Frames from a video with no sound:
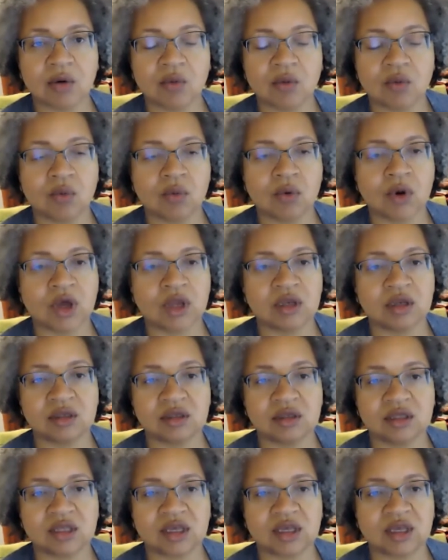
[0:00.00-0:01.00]
one
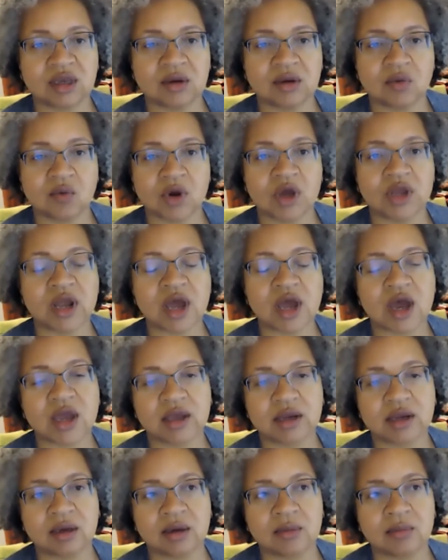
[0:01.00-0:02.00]
thing, one
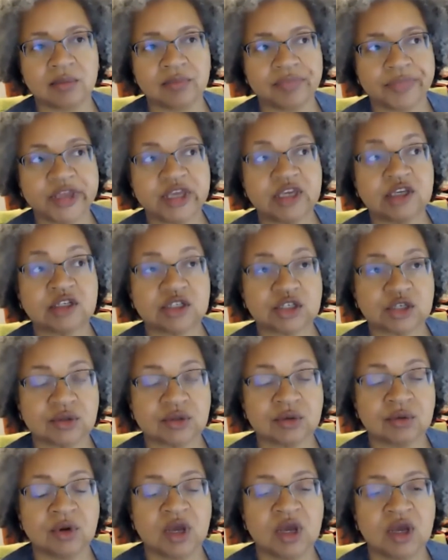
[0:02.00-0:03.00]
item issue